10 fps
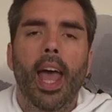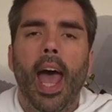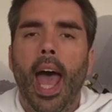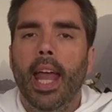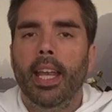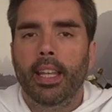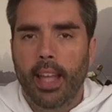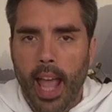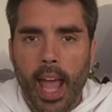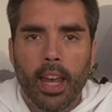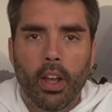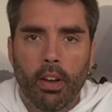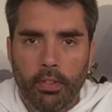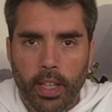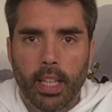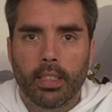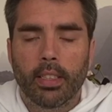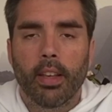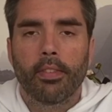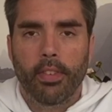and in the end of this
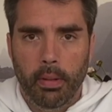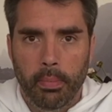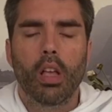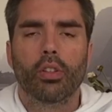film.